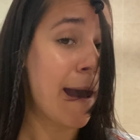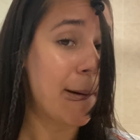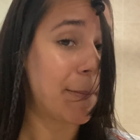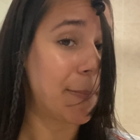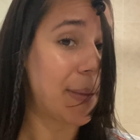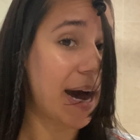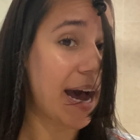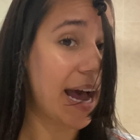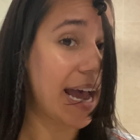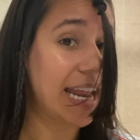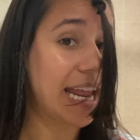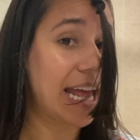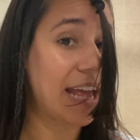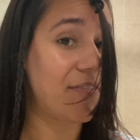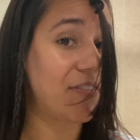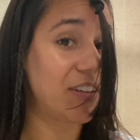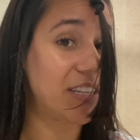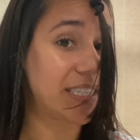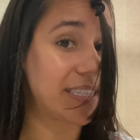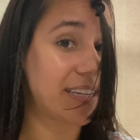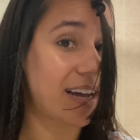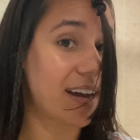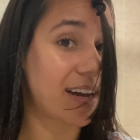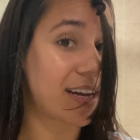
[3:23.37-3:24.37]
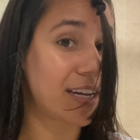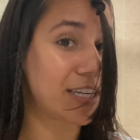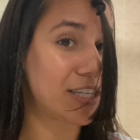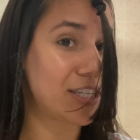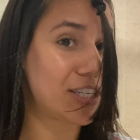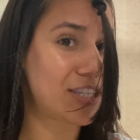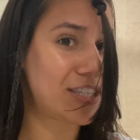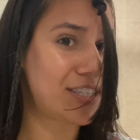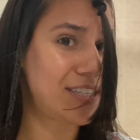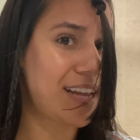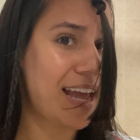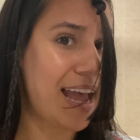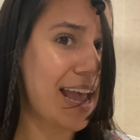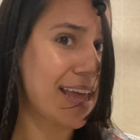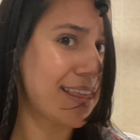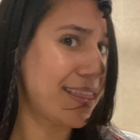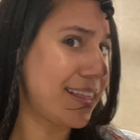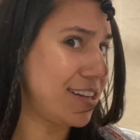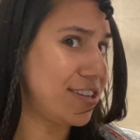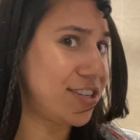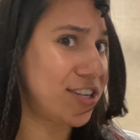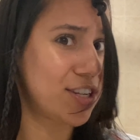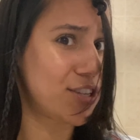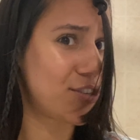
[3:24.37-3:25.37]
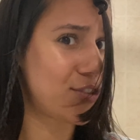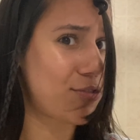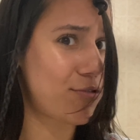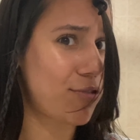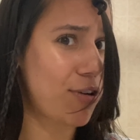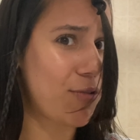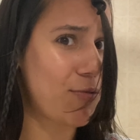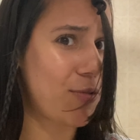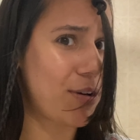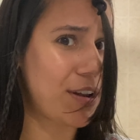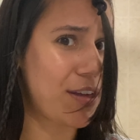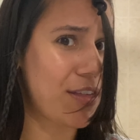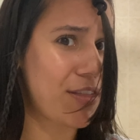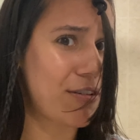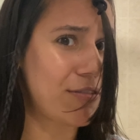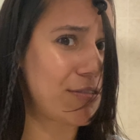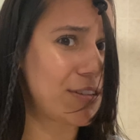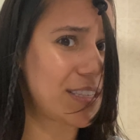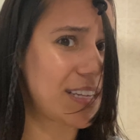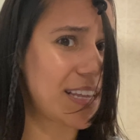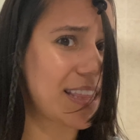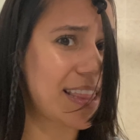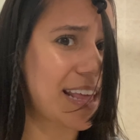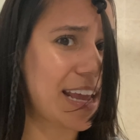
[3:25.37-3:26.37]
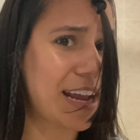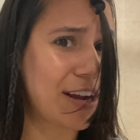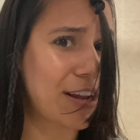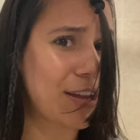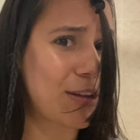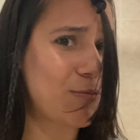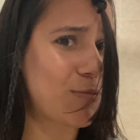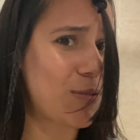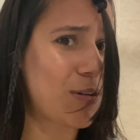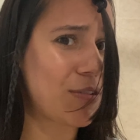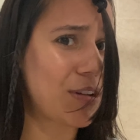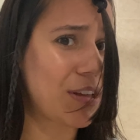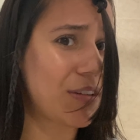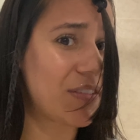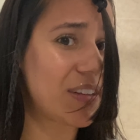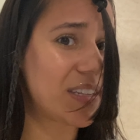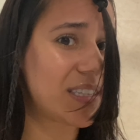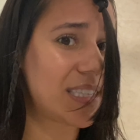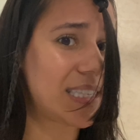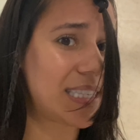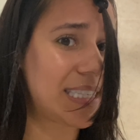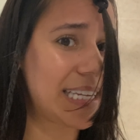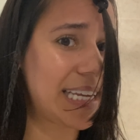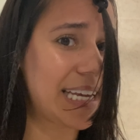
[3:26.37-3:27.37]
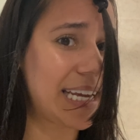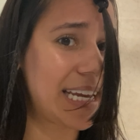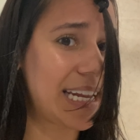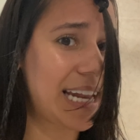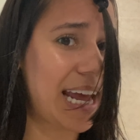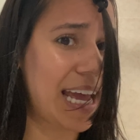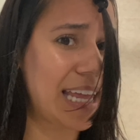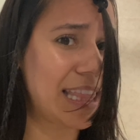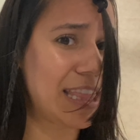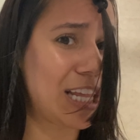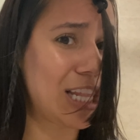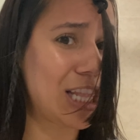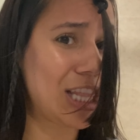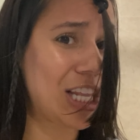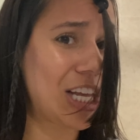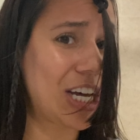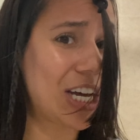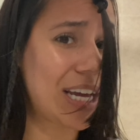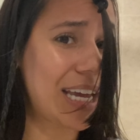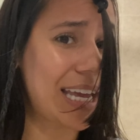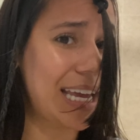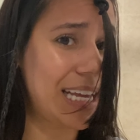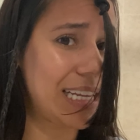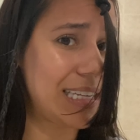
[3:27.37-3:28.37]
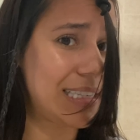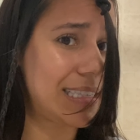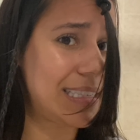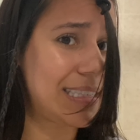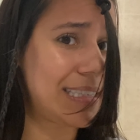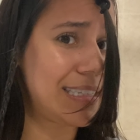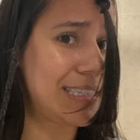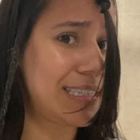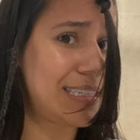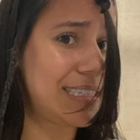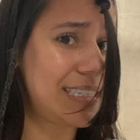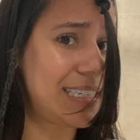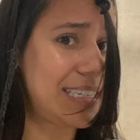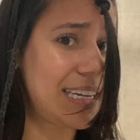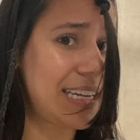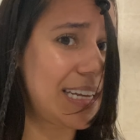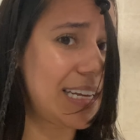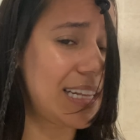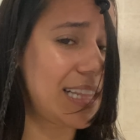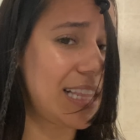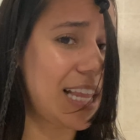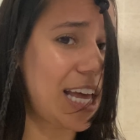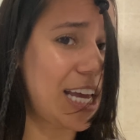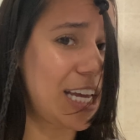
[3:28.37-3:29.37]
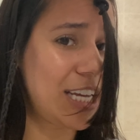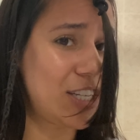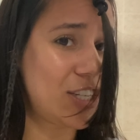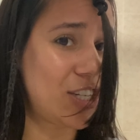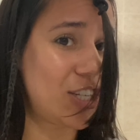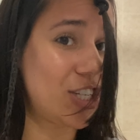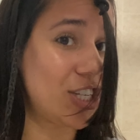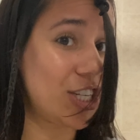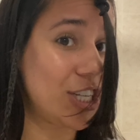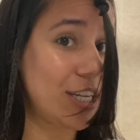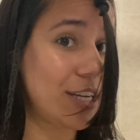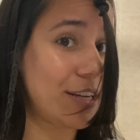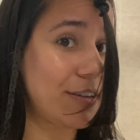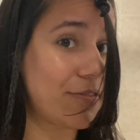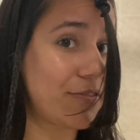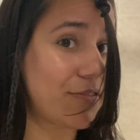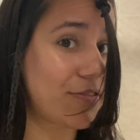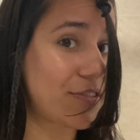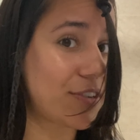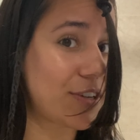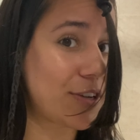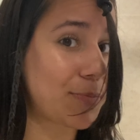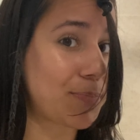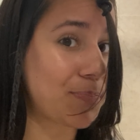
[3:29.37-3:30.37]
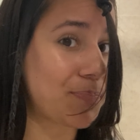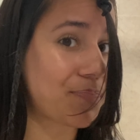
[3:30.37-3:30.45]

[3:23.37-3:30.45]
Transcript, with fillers: But if it's not gonna stay, then just throw one of those in there. You won't even see it and the look is still achieved.